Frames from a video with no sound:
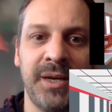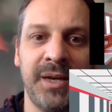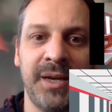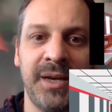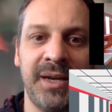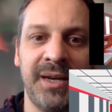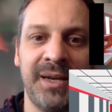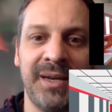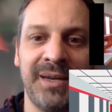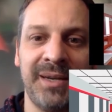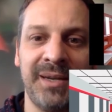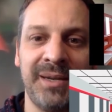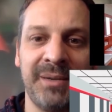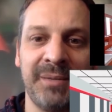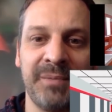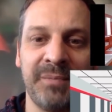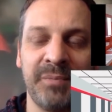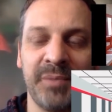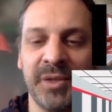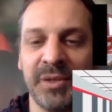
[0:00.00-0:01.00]

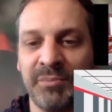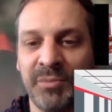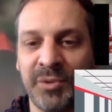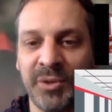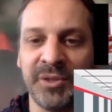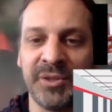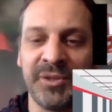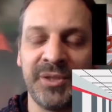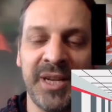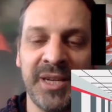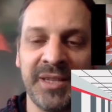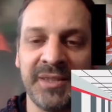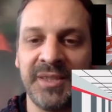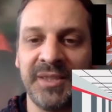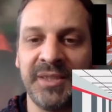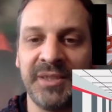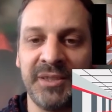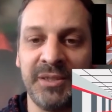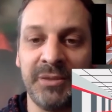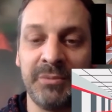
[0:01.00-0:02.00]
but
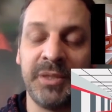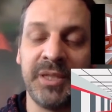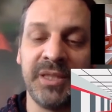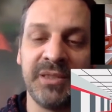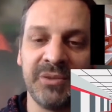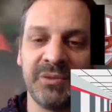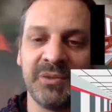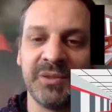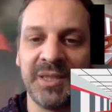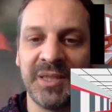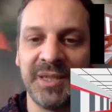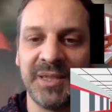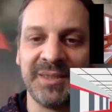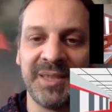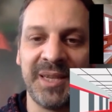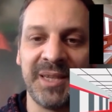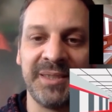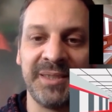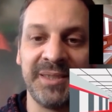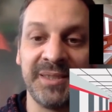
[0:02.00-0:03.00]
modernizing a little bit, so it's not
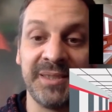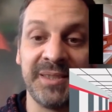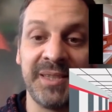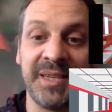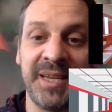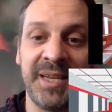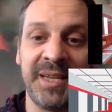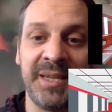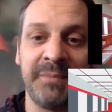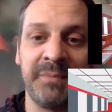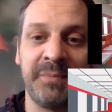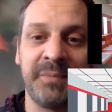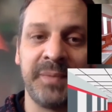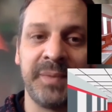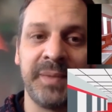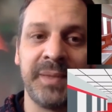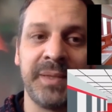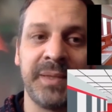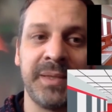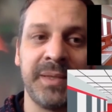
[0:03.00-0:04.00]
exactly the same,
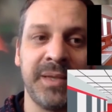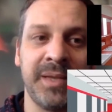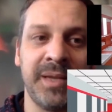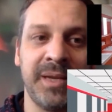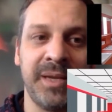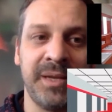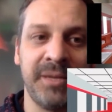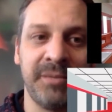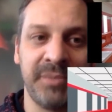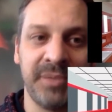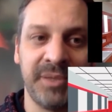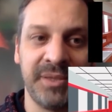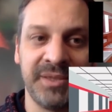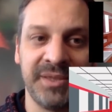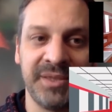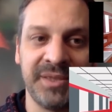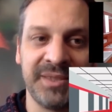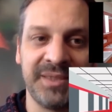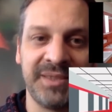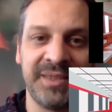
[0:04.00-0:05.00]

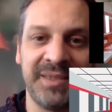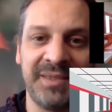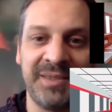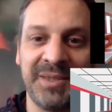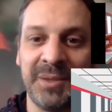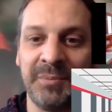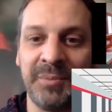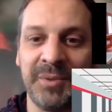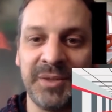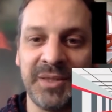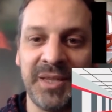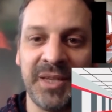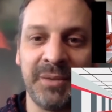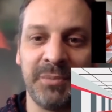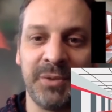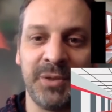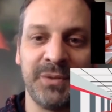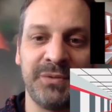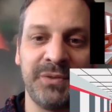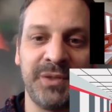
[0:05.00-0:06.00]
but the setup is
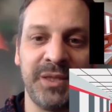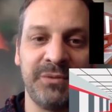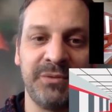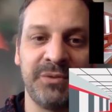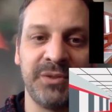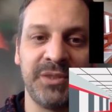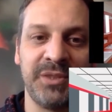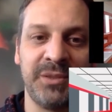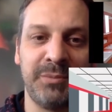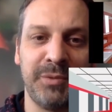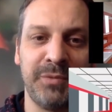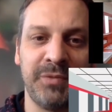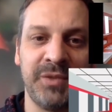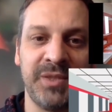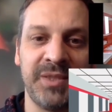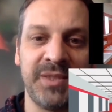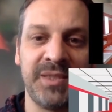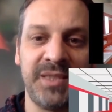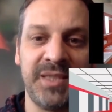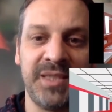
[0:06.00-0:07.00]
like perfect for some of
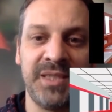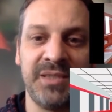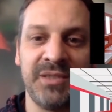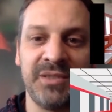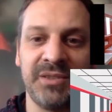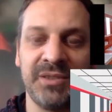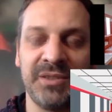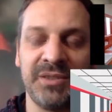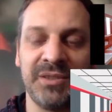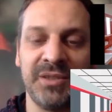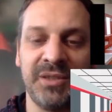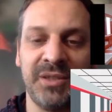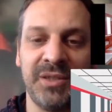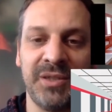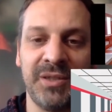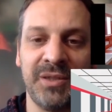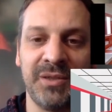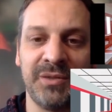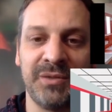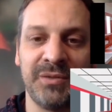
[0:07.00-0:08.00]
the scenes
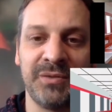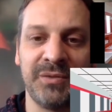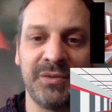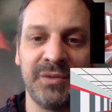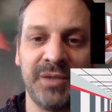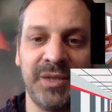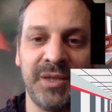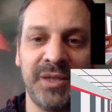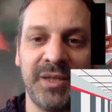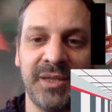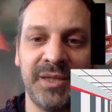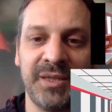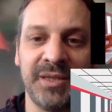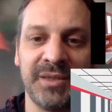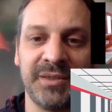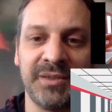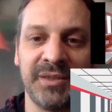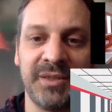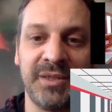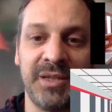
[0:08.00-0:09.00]
of
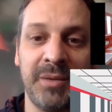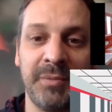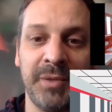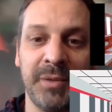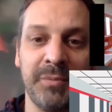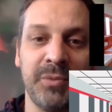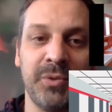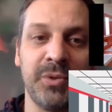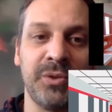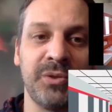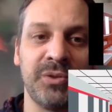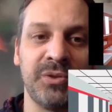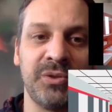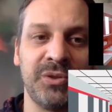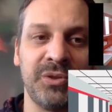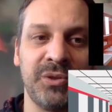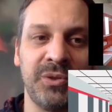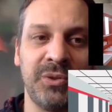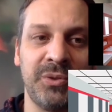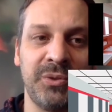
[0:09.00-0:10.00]
the comic book.
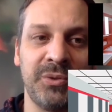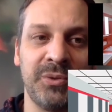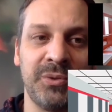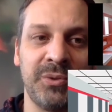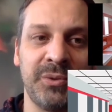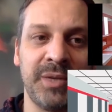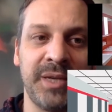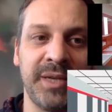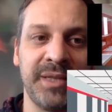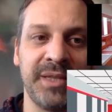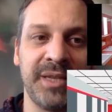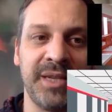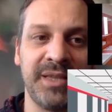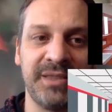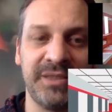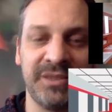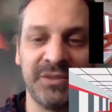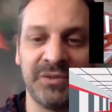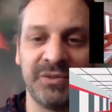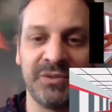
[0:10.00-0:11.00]
So I
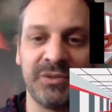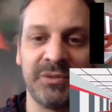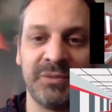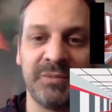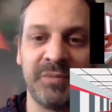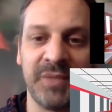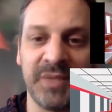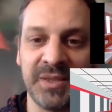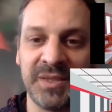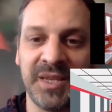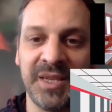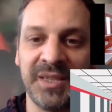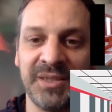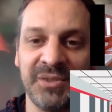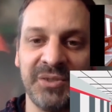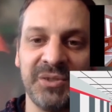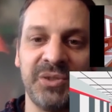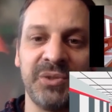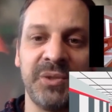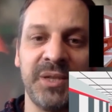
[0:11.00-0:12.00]
kind of
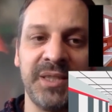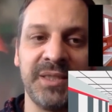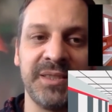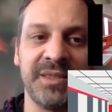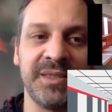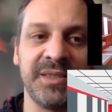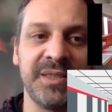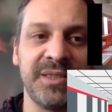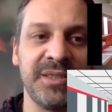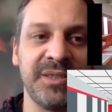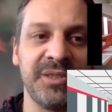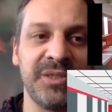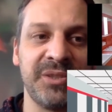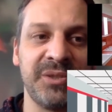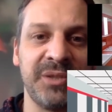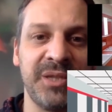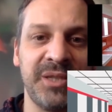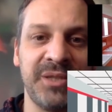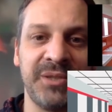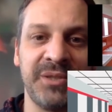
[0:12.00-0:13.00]
decided to trace it in
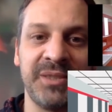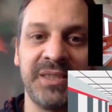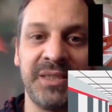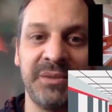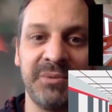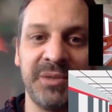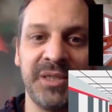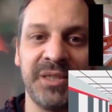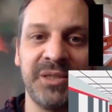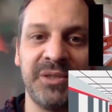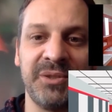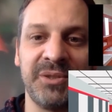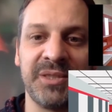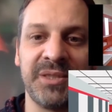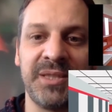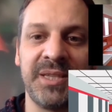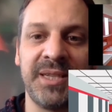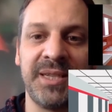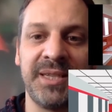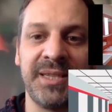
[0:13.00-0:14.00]
Illustrator, see what it
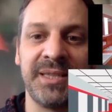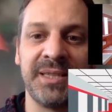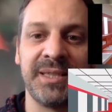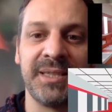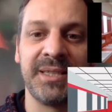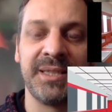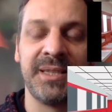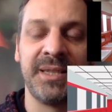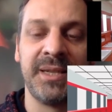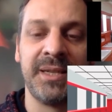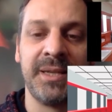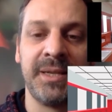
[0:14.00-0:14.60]
looks like,